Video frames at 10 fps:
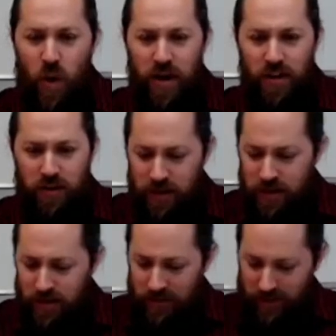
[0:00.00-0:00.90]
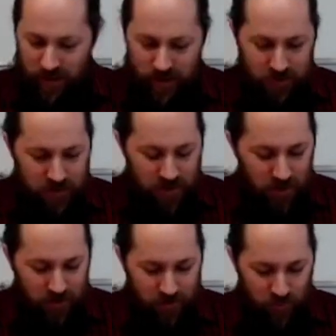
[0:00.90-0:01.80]
quail, and
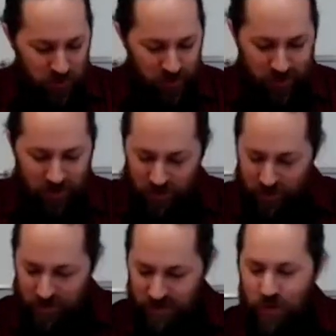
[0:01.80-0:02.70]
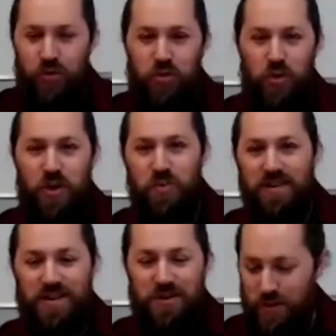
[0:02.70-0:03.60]
uh, we enjoy
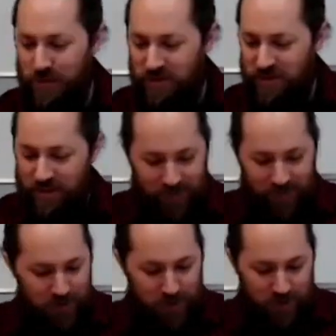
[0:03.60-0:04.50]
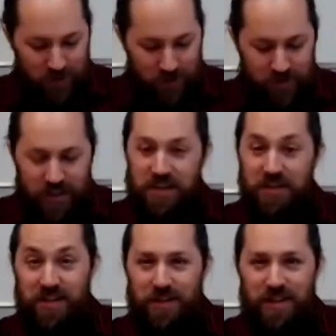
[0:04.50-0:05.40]
raising those and
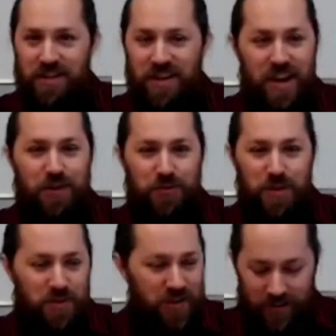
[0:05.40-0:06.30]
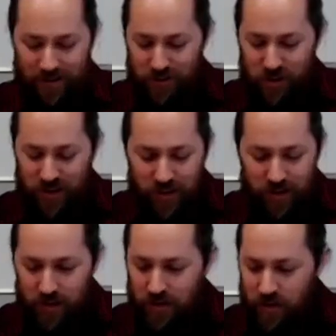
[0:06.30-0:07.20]
eating the the eggs from the the chicken.
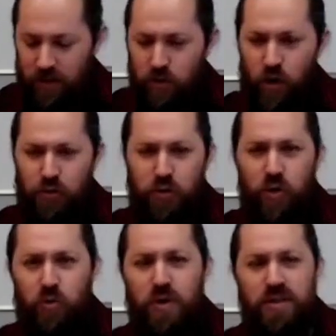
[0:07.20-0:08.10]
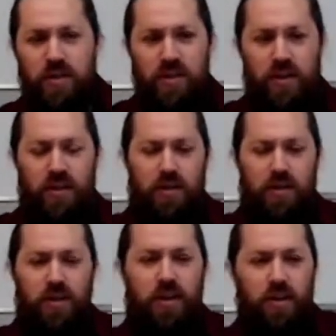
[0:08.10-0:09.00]
also, more recently,
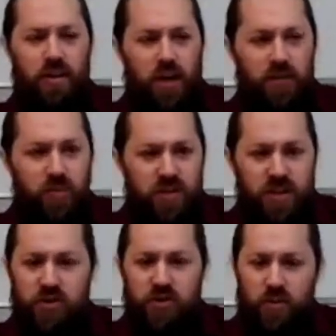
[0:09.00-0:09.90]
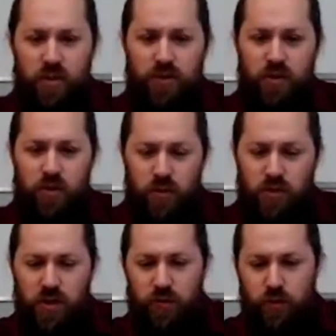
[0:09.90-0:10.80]
I've been teaching with the
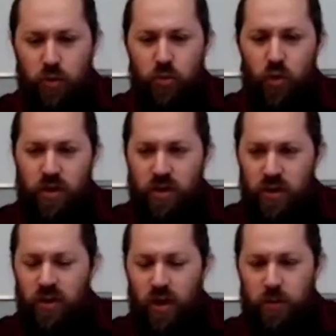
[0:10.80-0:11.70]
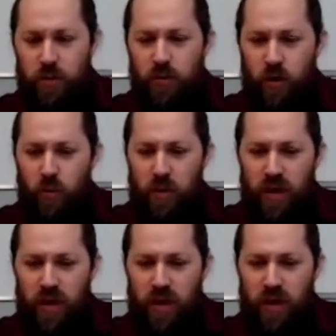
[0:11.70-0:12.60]
University of Sherbrooke up here in
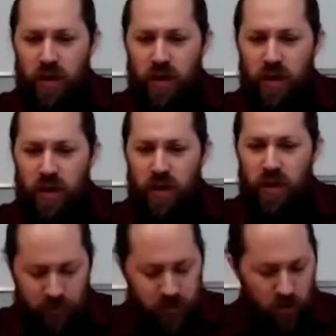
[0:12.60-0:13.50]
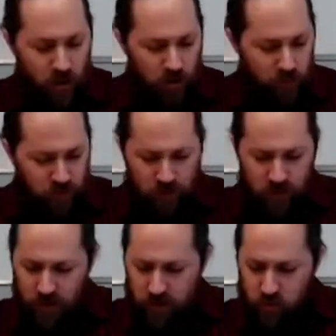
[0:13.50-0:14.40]
Quebec and Davenant Hall
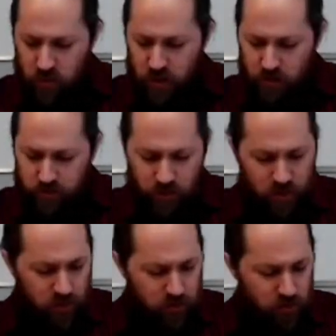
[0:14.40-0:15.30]
as well. Uh,